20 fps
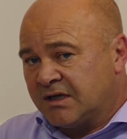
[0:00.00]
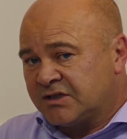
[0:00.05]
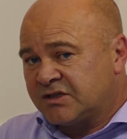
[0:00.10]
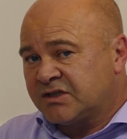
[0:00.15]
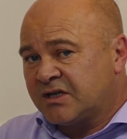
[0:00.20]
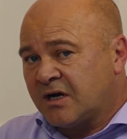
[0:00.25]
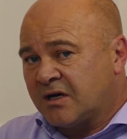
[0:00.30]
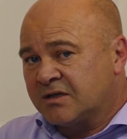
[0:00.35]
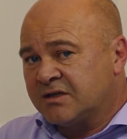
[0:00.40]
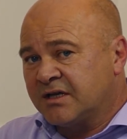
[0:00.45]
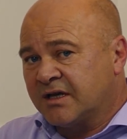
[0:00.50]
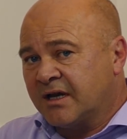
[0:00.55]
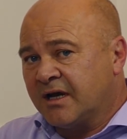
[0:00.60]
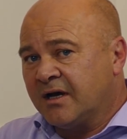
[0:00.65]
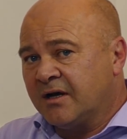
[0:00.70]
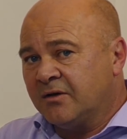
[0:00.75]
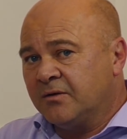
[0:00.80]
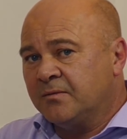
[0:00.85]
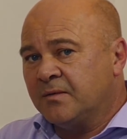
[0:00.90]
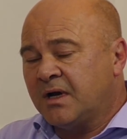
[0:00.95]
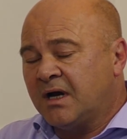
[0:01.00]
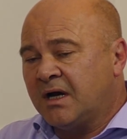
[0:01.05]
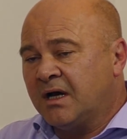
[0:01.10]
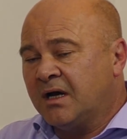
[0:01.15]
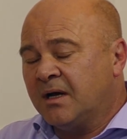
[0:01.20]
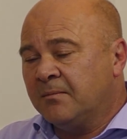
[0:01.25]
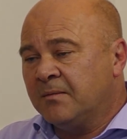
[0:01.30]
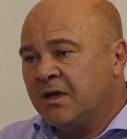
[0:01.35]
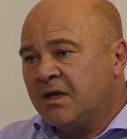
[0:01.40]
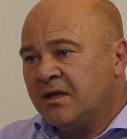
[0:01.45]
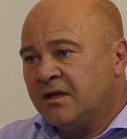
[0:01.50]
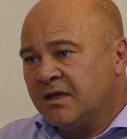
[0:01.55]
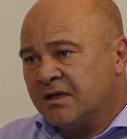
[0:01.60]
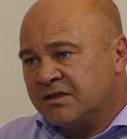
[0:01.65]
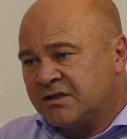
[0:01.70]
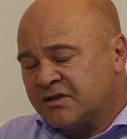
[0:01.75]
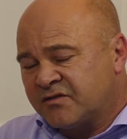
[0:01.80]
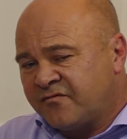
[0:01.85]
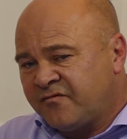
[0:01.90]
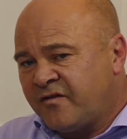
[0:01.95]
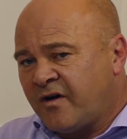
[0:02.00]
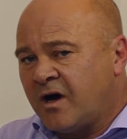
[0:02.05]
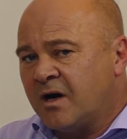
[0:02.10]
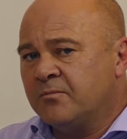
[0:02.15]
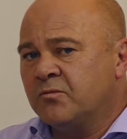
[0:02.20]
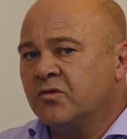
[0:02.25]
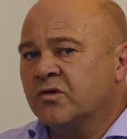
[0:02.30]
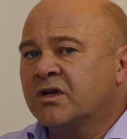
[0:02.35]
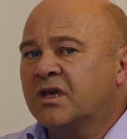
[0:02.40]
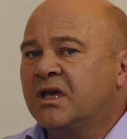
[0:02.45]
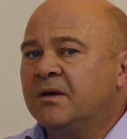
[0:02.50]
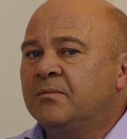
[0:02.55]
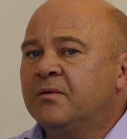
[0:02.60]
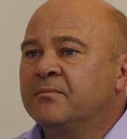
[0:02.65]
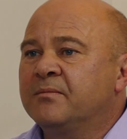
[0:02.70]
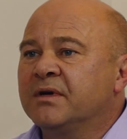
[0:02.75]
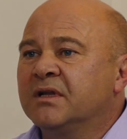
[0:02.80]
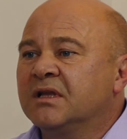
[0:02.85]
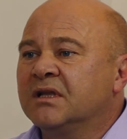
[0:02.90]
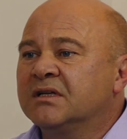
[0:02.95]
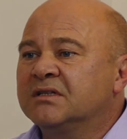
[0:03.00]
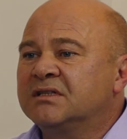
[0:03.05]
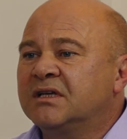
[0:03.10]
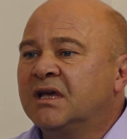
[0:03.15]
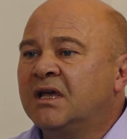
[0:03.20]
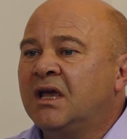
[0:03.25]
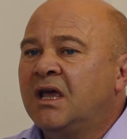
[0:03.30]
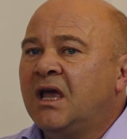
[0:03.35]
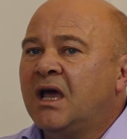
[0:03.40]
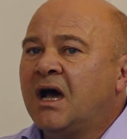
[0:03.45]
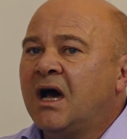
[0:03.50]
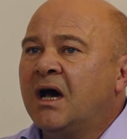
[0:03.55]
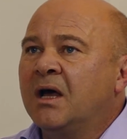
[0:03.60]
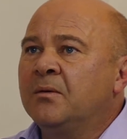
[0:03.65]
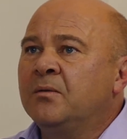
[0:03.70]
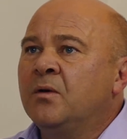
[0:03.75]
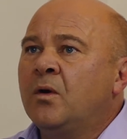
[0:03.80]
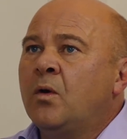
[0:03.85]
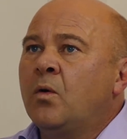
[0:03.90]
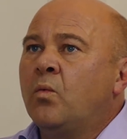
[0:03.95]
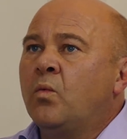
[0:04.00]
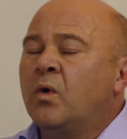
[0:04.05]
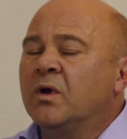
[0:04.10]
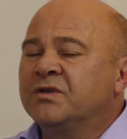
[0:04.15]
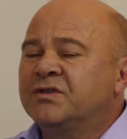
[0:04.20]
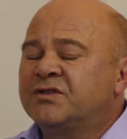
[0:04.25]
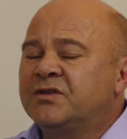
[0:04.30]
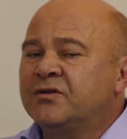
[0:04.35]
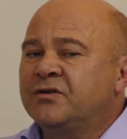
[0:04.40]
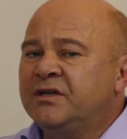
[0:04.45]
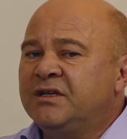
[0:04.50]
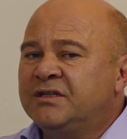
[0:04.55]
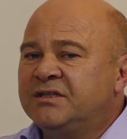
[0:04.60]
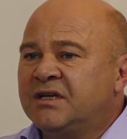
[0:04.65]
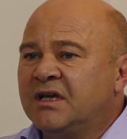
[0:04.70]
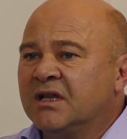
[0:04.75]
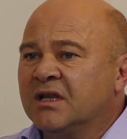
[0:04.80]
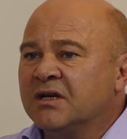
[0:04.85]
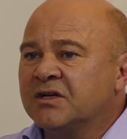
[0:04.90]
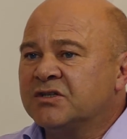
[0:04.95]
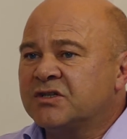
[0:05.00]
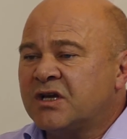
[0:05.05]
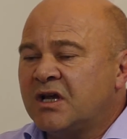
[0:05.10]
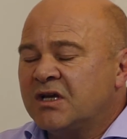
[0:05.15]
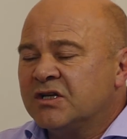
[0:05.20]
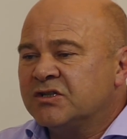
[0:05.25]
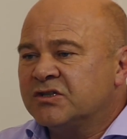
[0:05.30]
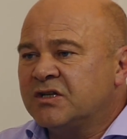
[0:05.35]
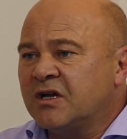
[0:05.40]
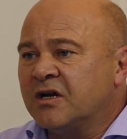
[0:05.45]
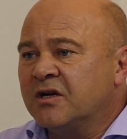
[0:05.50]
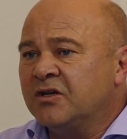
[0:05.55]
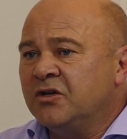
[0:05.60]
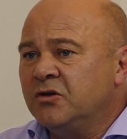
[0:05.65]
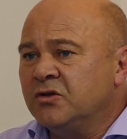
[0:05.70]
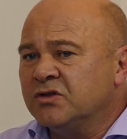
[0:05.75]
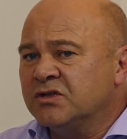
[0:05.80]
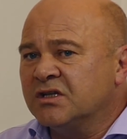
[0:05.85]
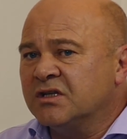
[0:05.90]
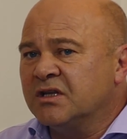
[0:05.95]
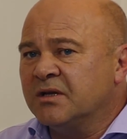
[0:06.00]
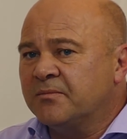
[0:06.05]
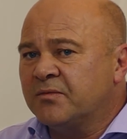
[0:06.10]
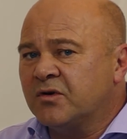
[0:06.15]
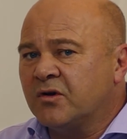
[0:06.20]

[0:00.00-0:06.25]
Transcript: starting out. This is far more capability, and once the retailers start using the